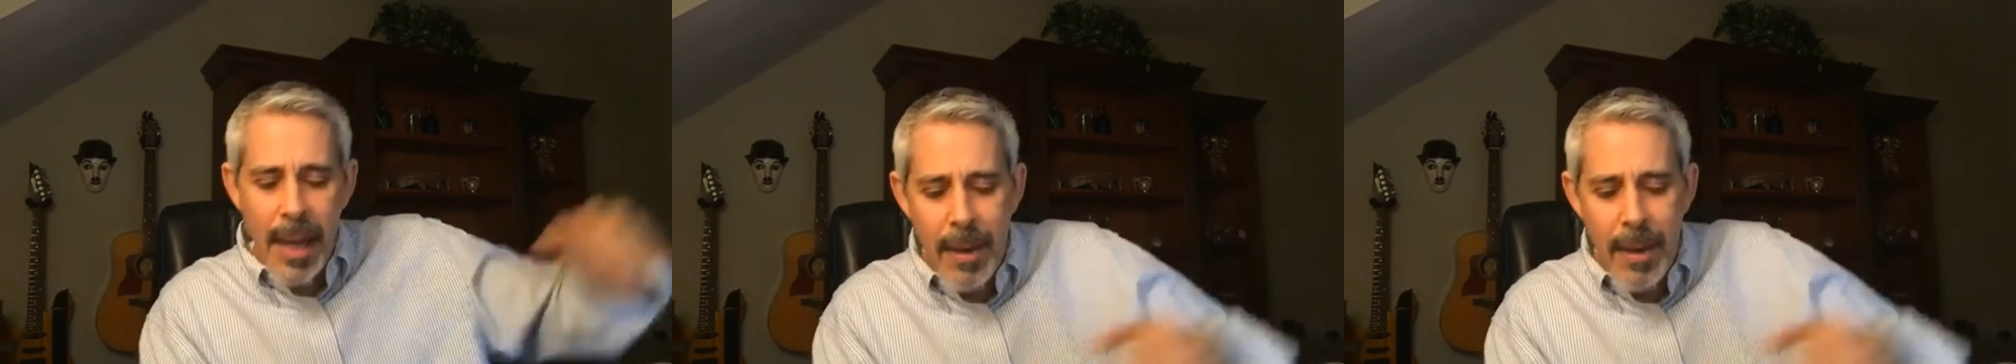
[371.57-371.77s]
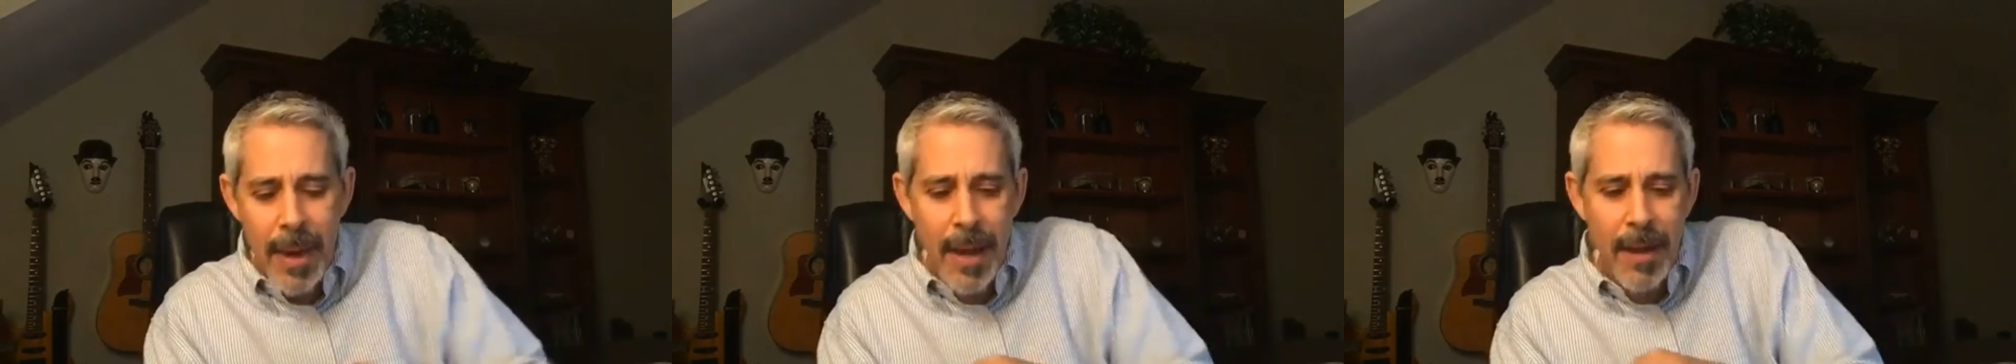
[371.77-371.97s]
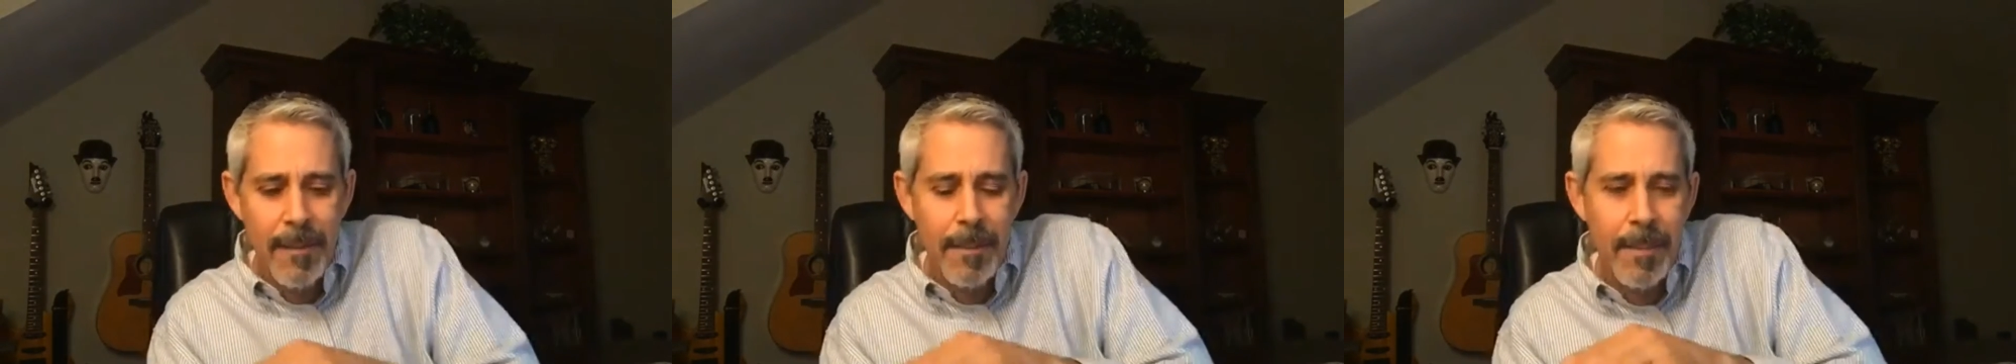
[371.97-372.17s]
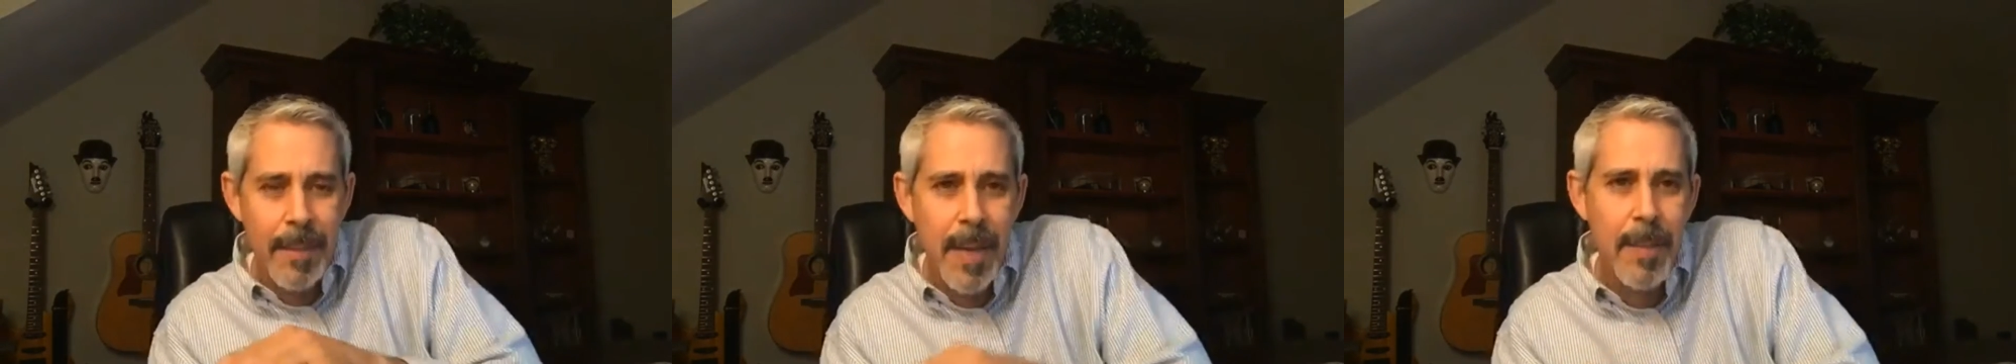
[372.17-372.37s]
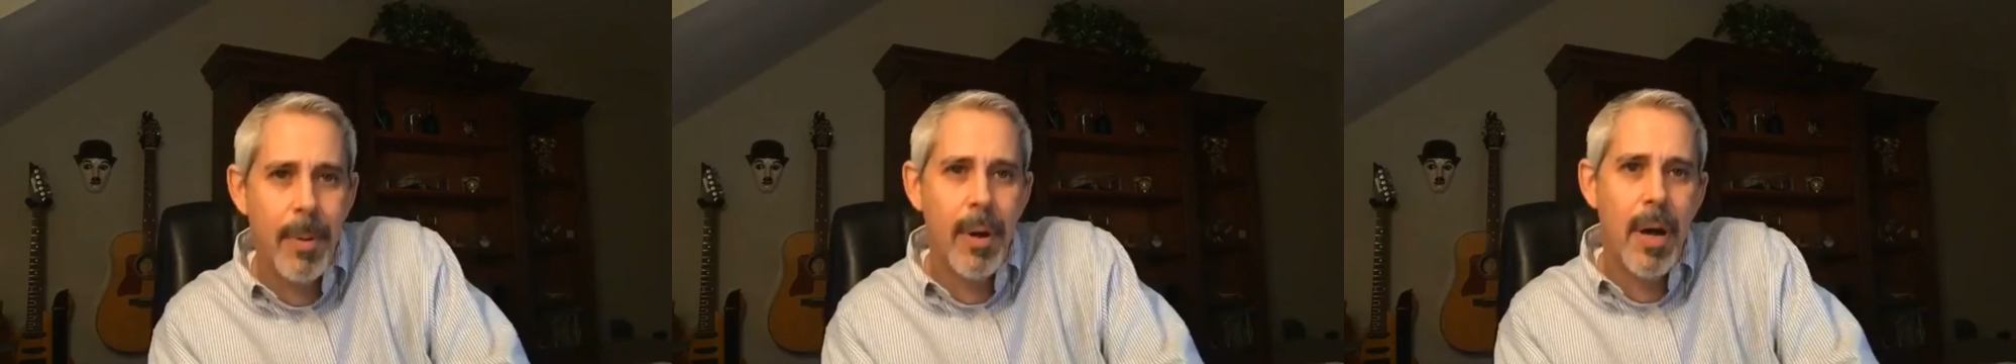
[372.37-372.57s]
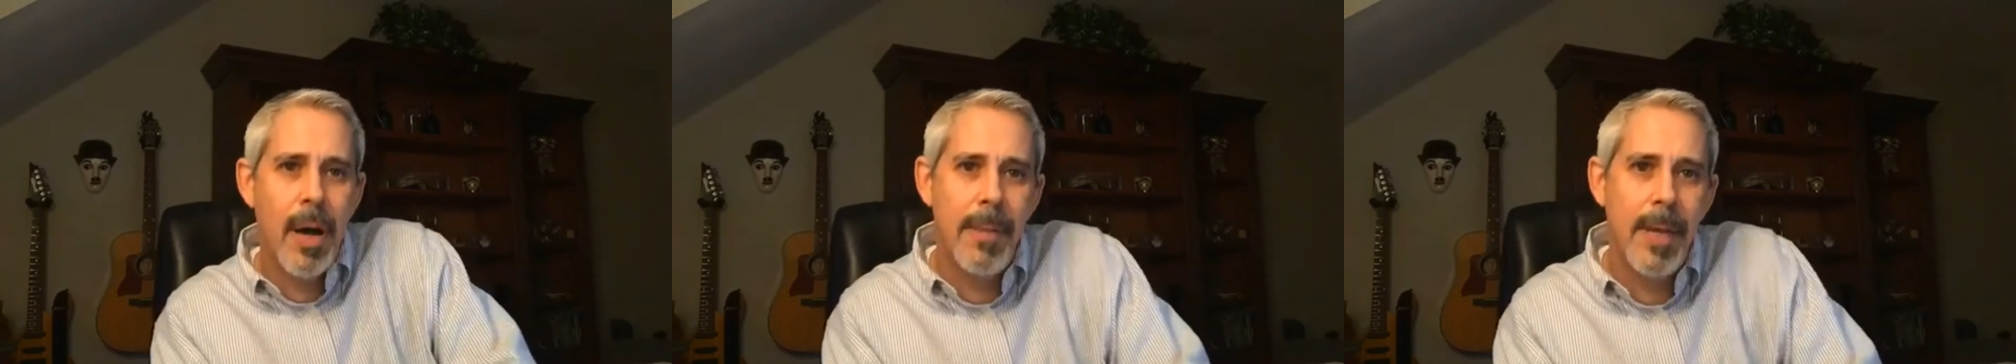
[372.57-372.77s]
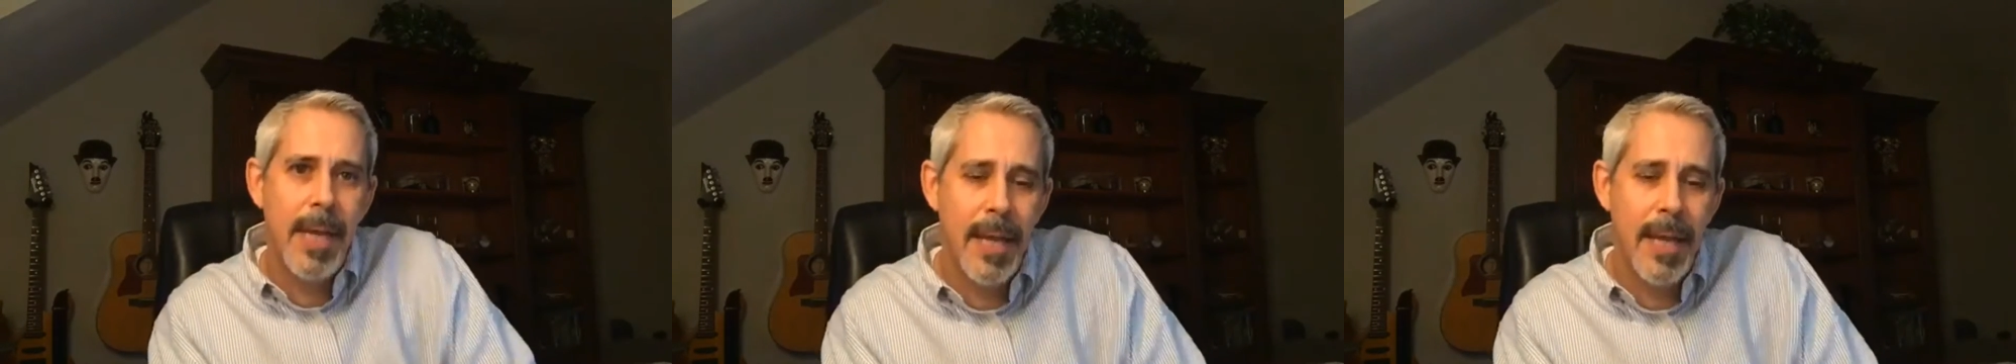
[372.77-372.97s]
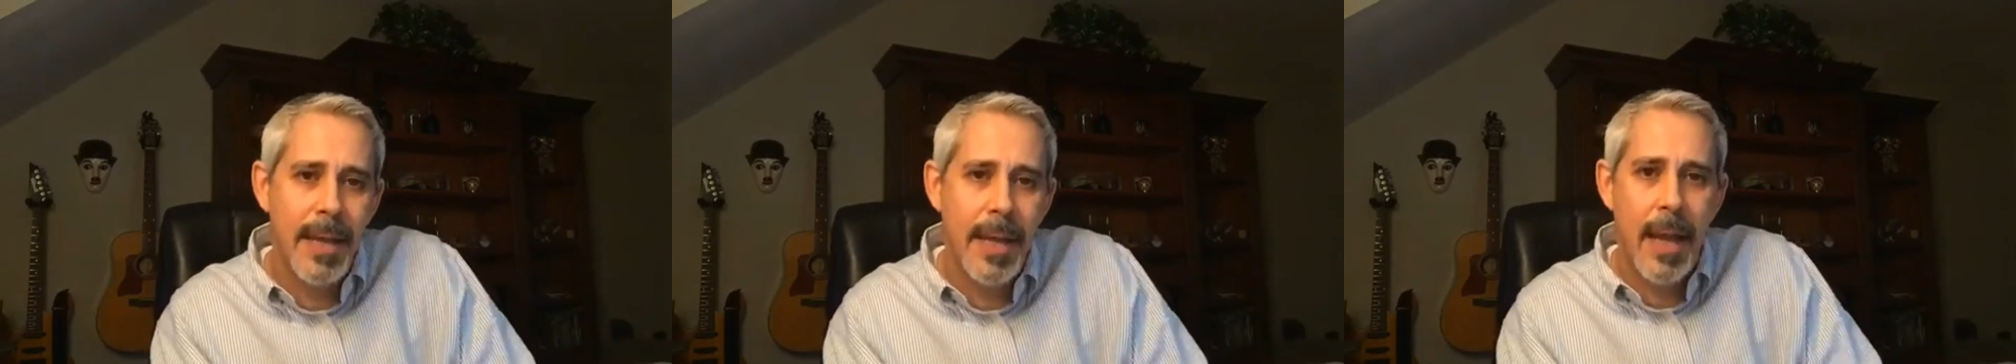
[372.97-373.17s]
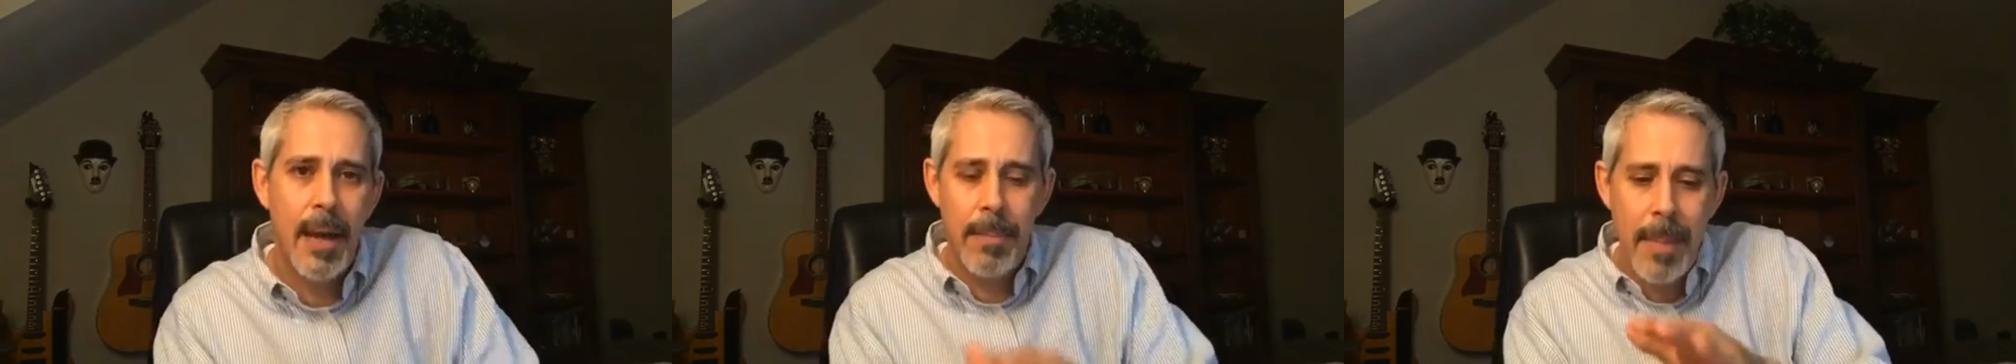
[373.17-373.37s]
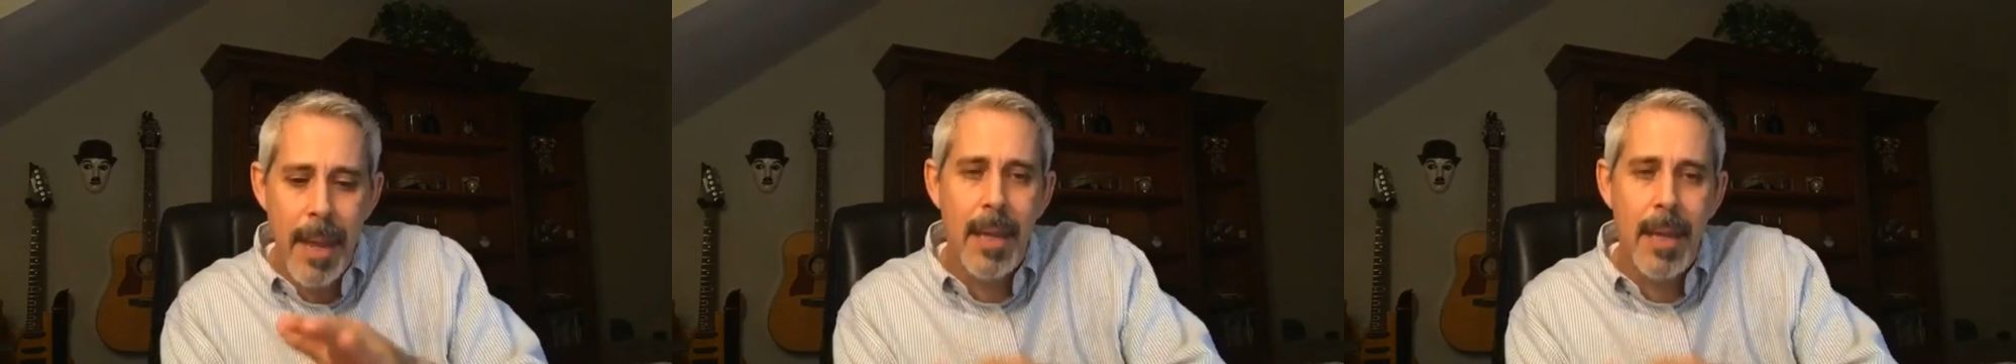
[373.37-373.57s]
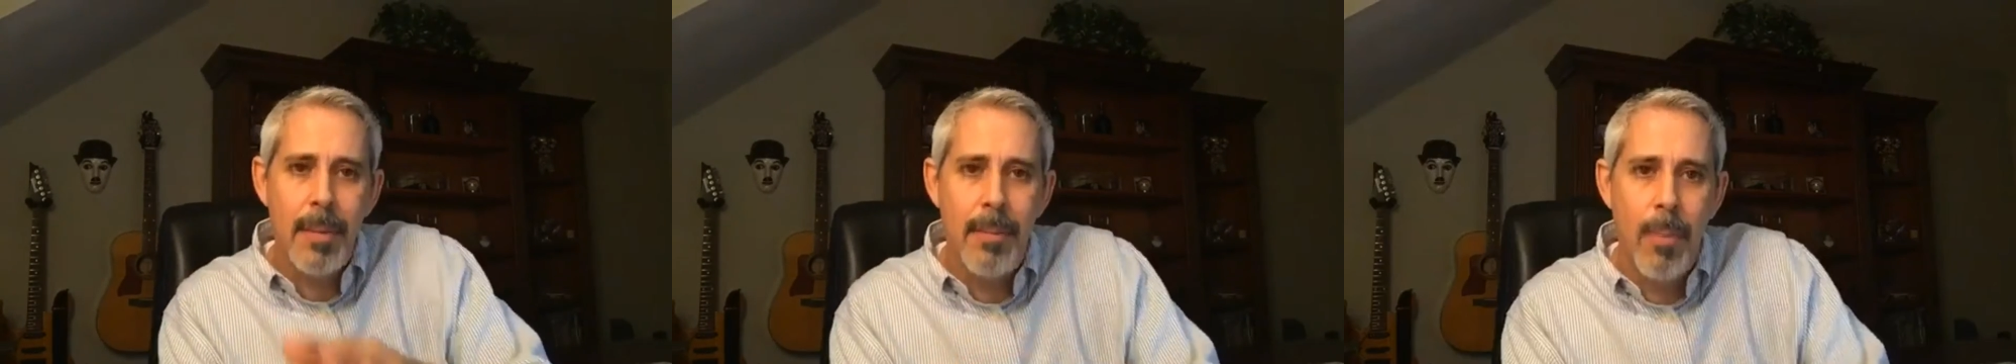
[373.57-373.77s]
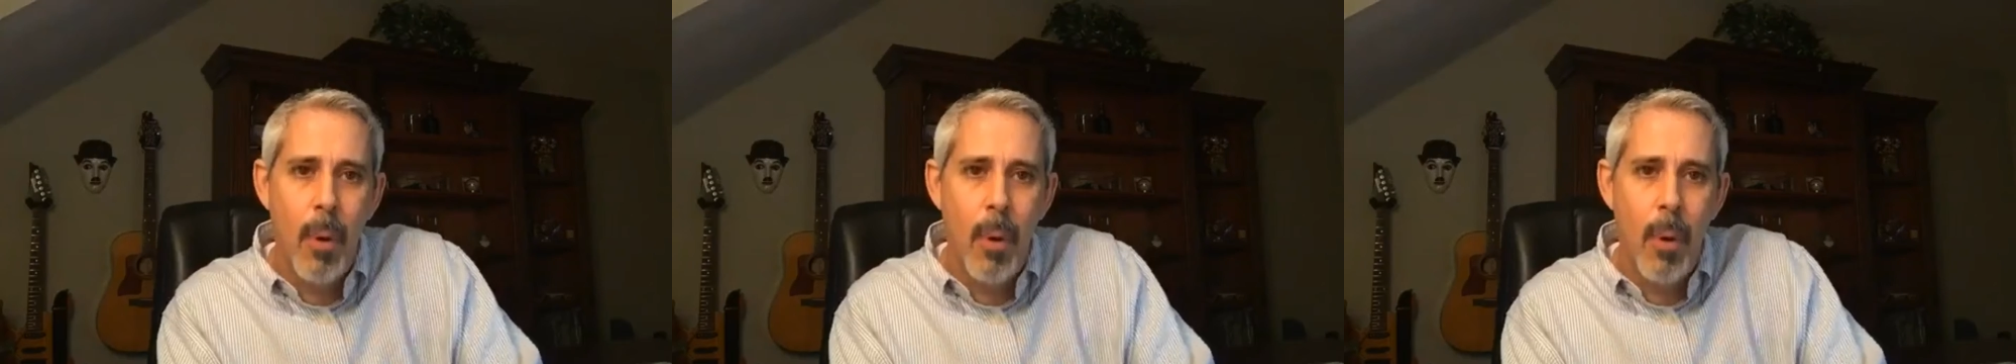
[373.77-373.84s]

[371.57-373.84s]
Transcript: And we have people coming in that are making